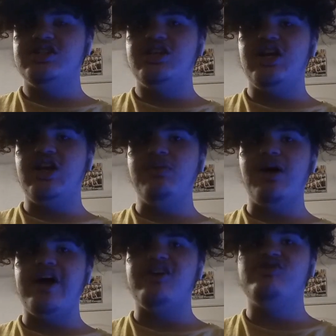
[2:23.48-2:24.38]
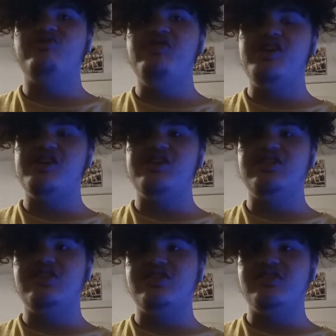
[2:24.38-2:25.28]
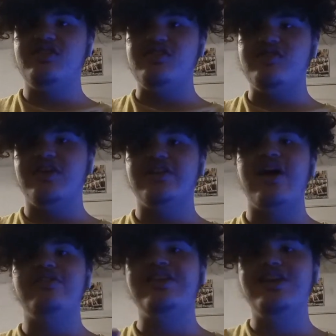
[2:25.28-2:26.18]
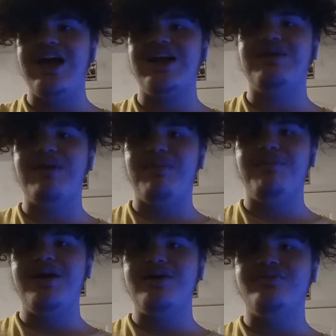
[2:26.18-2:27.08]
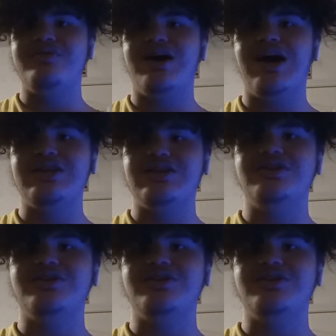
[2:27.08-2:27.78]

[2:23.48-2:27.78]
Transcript: And I'm like, what is this stuff? Because I was still had it in my mouth, like the